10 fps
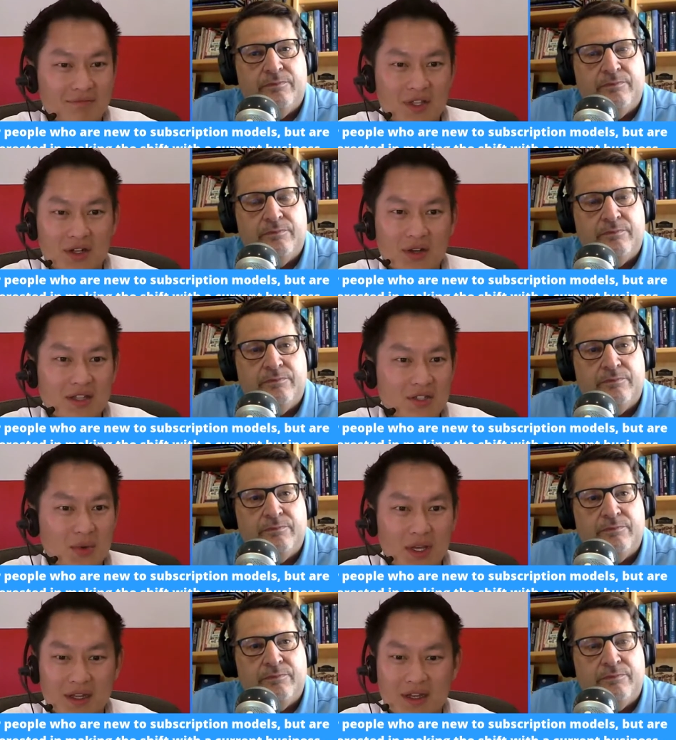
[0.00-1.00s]
Speaker 1: you know
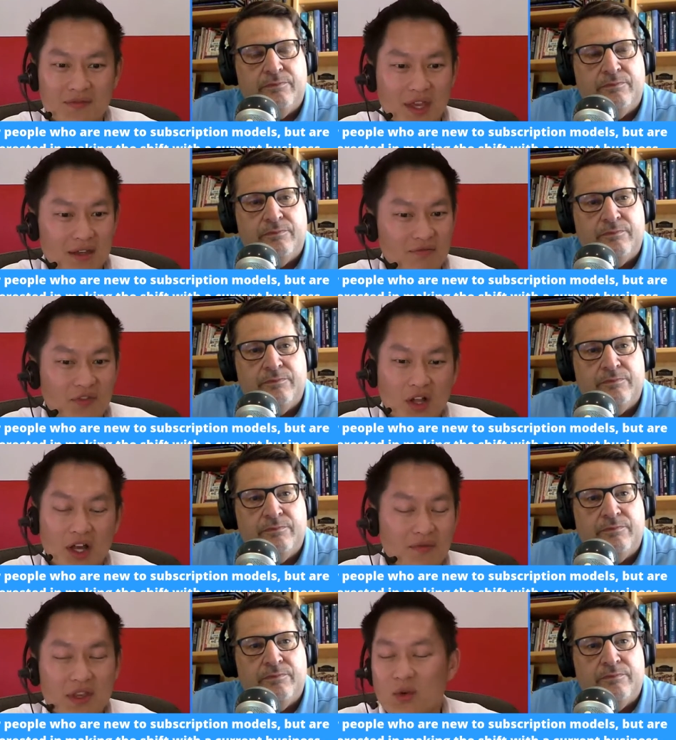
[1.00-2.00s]
into it and if they
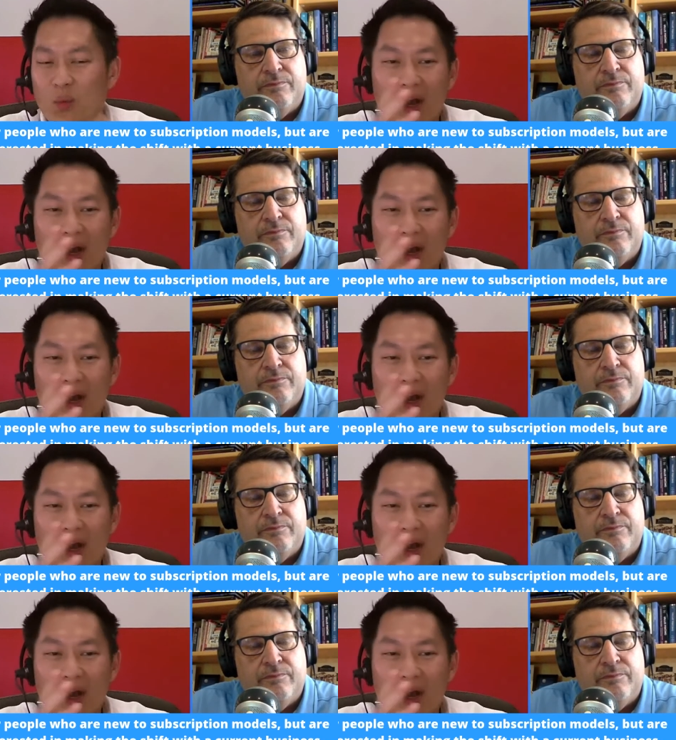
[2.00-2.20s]
fall off, you know,